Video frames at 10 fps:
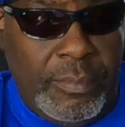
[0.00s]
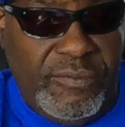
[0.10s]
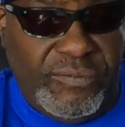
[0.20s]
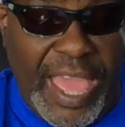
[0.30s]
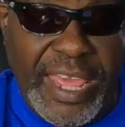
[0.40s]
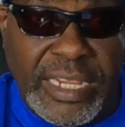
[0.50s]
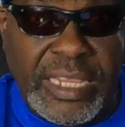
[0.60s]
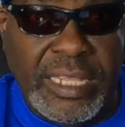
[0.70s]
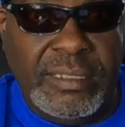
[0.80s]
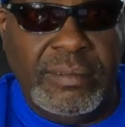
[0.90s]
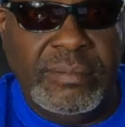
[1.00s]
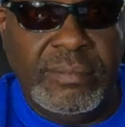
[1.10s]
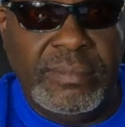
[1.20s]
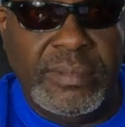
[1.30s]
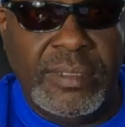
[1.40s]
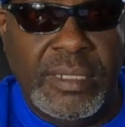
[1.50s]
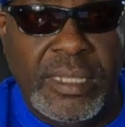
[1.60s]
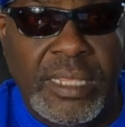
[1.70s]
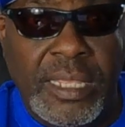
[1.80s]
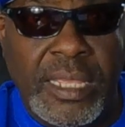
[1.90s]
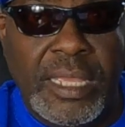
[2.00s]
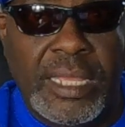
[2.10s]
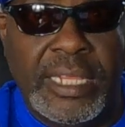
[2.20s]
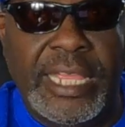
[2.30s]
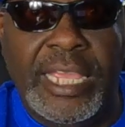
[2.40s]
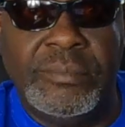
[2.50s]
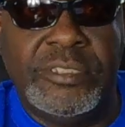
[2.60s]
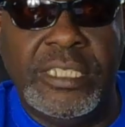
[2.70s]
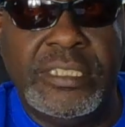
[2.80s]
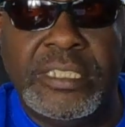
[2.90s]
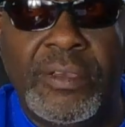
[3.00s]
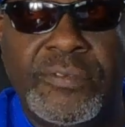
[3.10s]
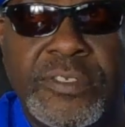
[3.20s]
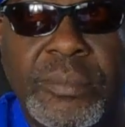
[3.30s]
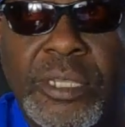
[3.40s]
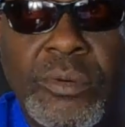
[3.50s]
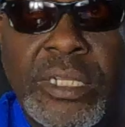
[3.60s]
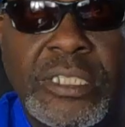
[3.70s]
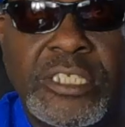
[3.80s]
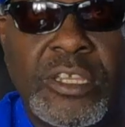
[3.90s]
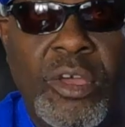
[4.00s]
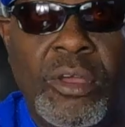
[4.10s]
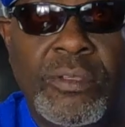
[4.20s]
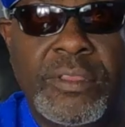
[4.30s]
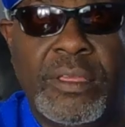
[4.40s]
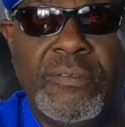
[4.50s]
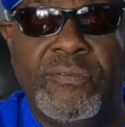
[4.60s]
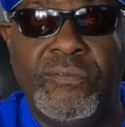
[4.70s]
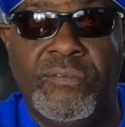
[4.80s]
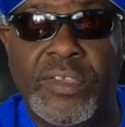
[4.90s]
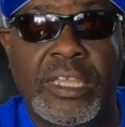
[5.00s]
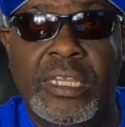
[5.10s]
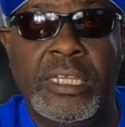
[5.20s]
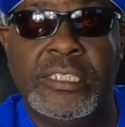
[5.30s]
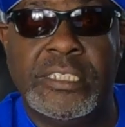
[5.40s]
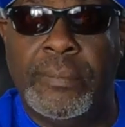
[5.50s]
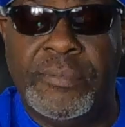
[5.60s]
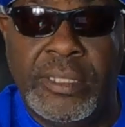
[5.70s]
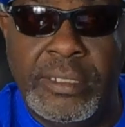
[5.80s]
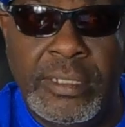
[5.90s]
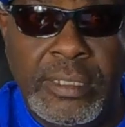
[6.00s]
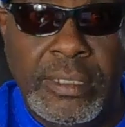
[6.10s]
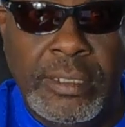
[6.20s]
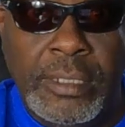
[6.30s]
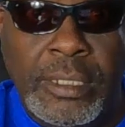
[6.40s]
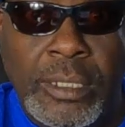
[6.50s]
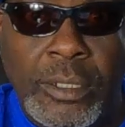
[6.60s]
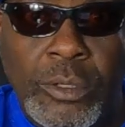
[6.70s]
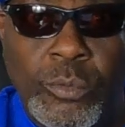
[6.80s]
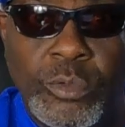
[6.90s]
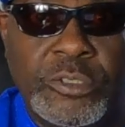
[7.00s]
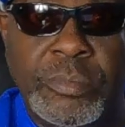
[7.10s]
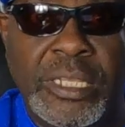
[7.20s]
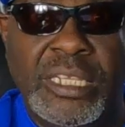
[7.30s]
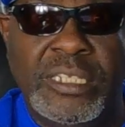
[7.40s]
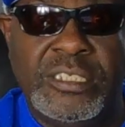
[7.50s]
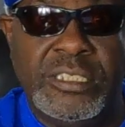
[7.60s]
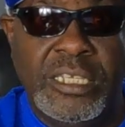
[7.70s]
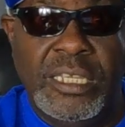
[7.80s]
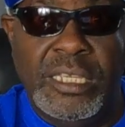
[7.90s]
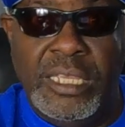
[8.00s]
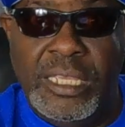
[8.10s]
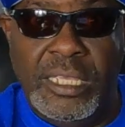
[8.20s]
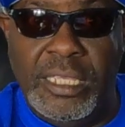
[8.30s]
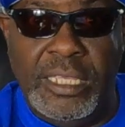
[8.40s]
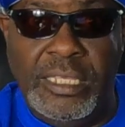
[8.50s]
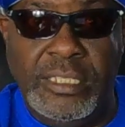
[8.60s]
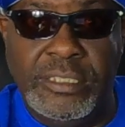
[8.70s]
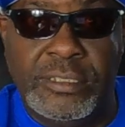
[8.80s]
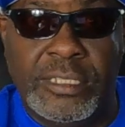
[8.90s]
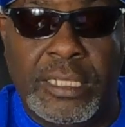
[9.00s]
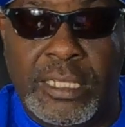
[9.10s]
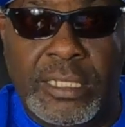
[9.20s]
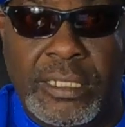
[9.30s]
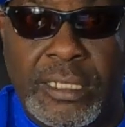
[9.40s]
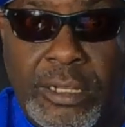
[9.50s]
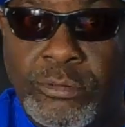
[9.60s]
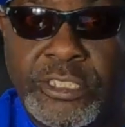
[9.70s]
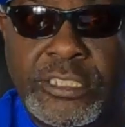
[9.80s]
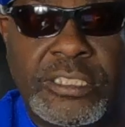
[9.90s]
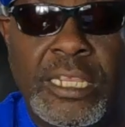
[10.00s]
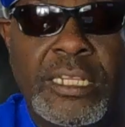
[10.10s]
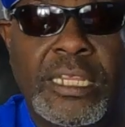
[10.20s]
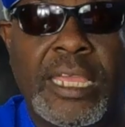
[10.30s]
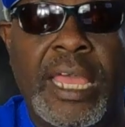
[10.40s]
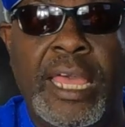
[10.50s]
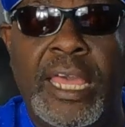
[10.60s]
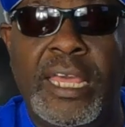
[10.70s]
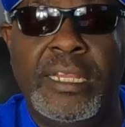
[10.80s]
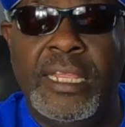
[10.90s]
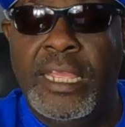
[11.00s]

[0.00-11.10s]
Vatican claims itself to be, what is it called? The vicar something, which means he's the closest thing to God.